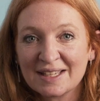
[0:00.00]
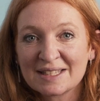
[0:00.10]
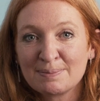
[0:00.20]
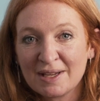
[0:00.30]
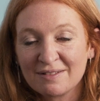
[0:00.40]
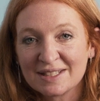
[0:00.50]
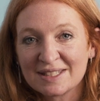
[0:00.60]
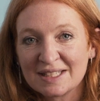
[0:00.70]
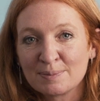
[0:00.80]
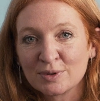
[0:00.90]
the experience
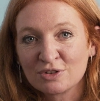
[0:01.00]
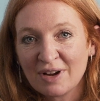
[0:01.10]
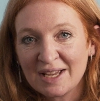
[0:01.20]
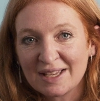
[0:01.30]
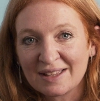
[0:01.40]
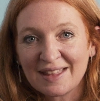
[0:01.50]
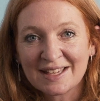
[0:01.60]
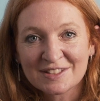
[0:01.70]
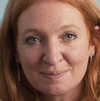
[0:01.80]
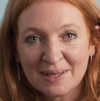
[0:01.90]
it's portraying,
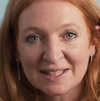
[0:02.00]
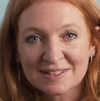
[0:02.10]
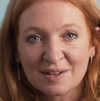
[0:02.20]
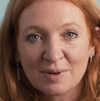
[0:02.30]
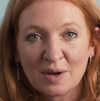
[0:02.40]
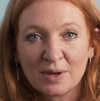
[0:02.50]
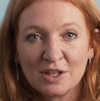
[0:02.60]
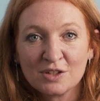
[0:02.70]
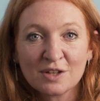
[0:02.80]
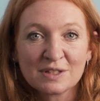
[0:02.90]
that of being somewhere where
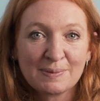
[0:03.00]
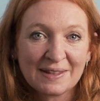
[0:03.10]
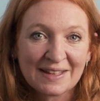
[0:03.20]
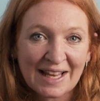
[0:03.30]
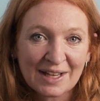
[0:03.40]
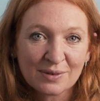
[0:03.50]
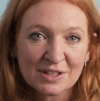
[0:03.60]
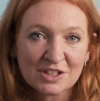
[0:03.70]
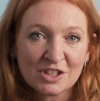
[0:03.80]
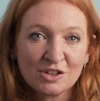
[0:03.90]
you don't speak the
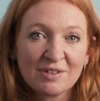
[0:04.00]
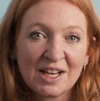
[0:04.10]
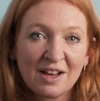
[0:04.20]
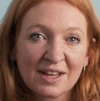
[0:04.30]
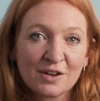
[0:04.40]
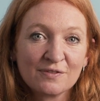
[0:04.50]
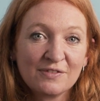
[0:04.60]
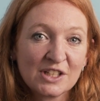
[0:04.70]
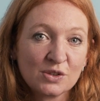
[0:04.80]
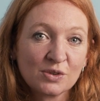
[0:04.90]
language and you're relying on
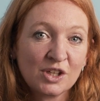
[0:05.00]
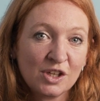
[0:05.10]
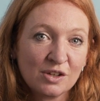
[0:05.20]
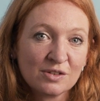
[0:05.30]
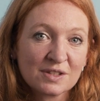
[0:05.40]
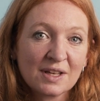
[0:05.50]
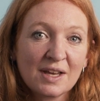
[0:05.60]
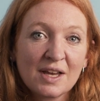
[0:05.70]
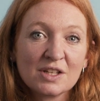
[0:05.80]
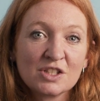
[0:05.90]
visual cues
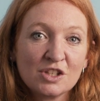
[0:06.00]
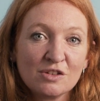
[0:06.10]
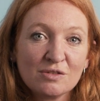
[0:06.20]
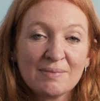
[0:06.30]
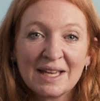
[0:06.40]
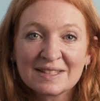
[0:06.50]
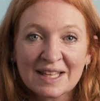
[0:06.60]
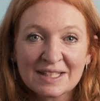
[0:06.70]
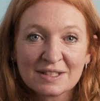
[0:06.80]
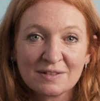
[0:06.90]
to make
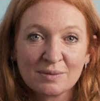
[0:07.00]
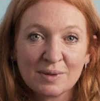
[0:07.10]
sense of the